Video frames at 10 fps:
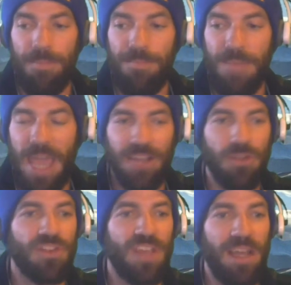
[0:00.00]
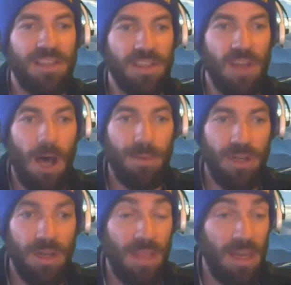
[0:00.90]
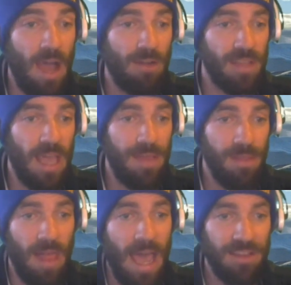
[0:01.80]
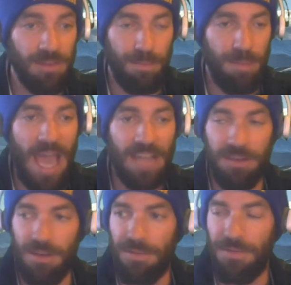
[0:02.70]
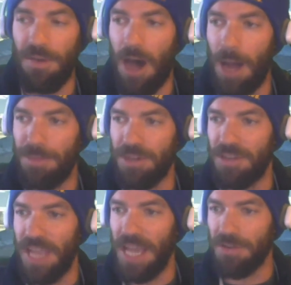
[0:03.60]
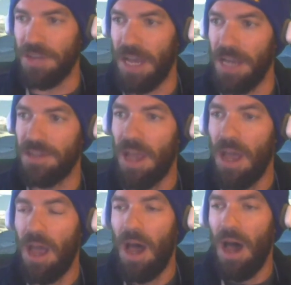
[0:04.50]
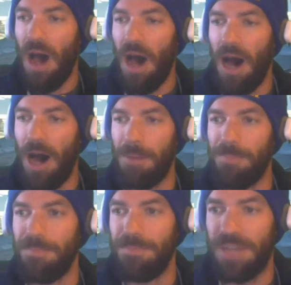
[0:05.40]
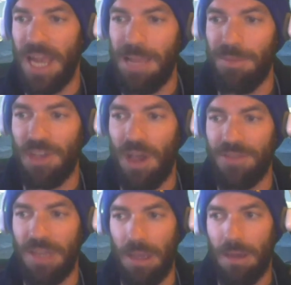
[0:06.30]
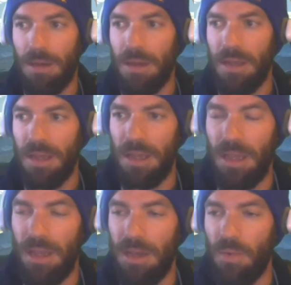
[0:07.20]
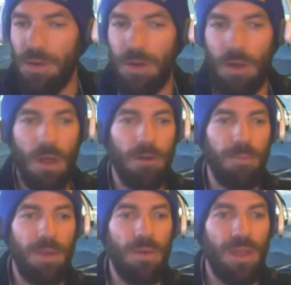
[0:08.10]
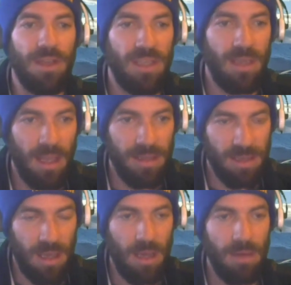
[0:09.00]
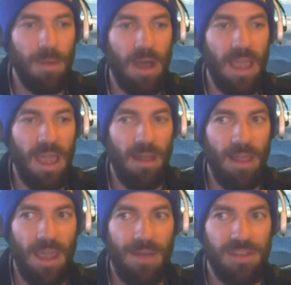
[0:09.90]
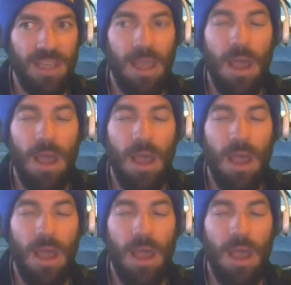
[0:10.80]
exercise his option, and they announced that in the last batch of options exercised. Danny Mazovsky, he will no longer be with us. He got signed by LAFC.